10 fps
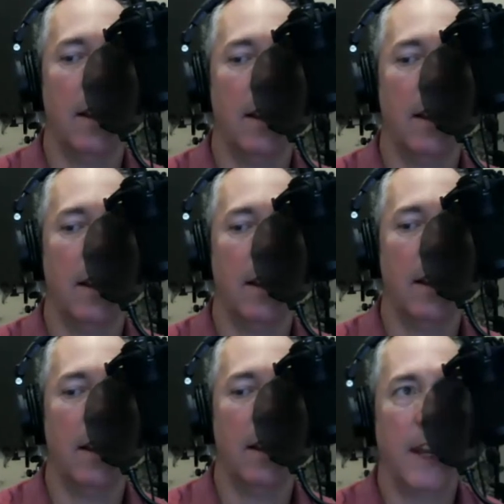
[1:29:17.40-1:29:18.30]

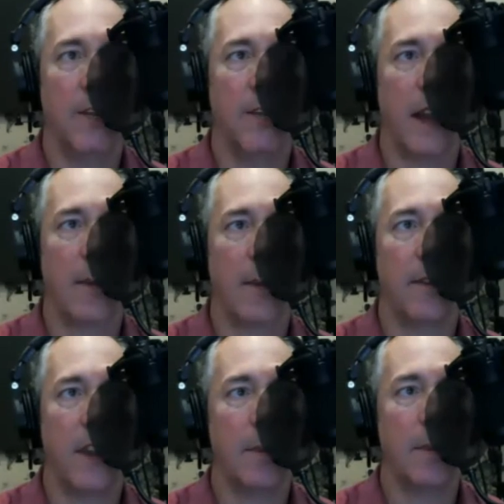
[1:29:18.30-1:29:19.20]
video, if you
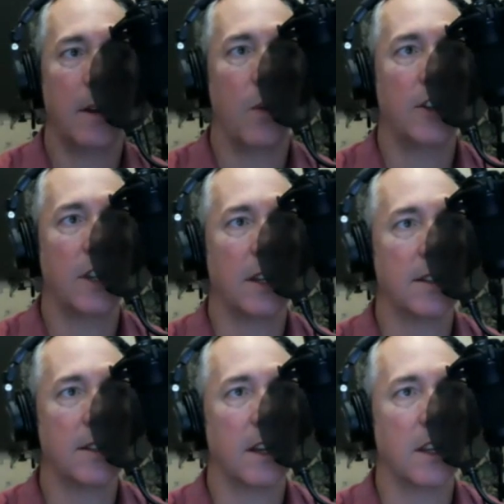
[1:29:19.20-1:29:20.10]
happen to be watching
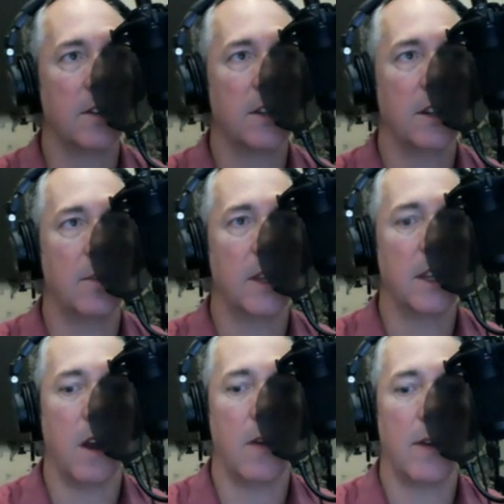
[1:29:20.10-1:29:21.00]
this on YouTube, then
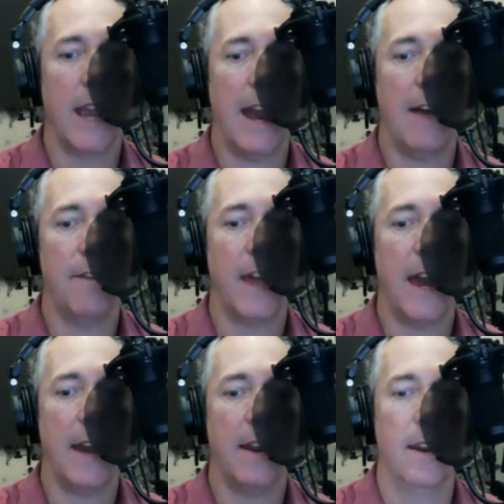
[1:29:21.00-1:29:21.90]
you already have
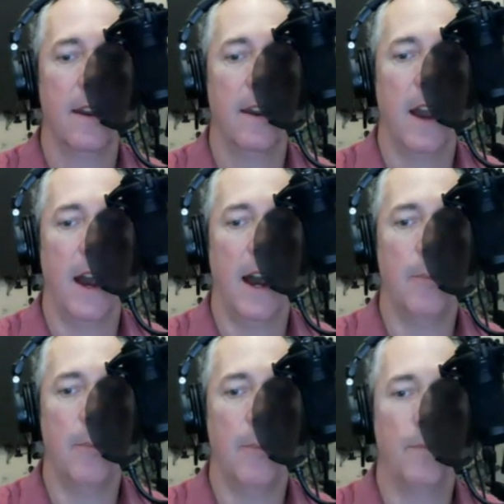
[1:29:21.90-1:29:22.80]
that.
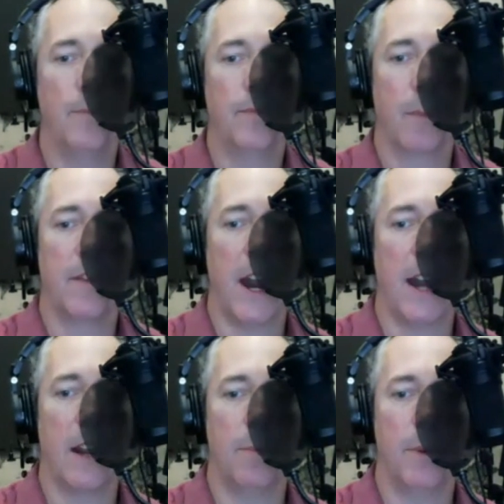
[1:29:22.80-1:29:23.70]
But if
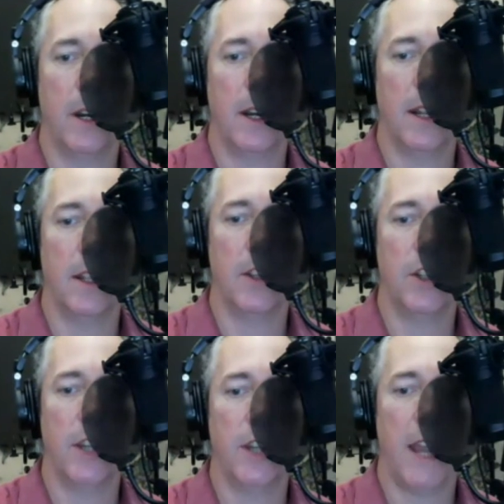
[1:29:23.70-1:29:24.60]
not, I'll put it in the
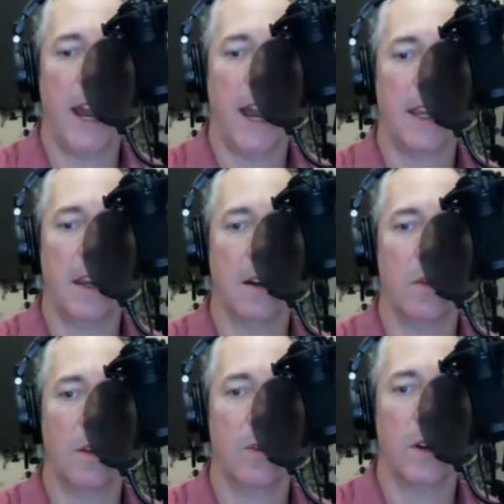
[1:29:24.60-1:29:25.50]
chat
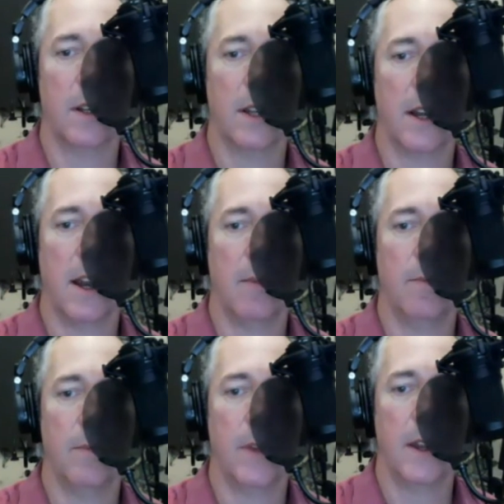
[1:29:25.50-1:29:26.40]
here one more
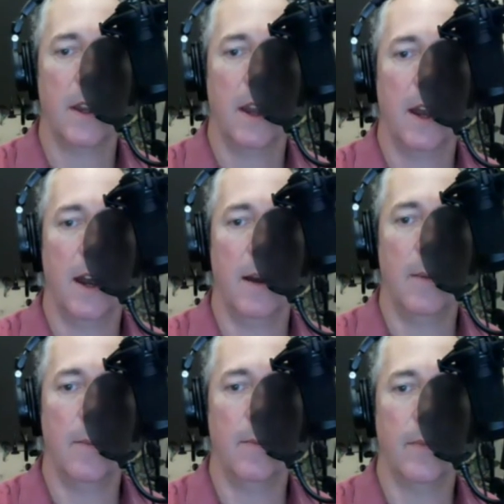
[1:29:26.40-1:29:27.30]
time.
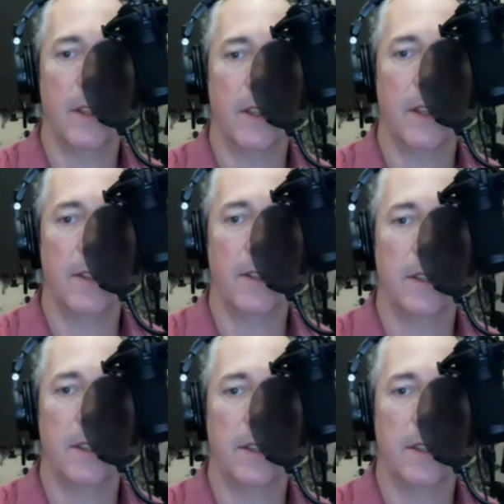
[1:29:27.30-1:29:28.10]
Let's see.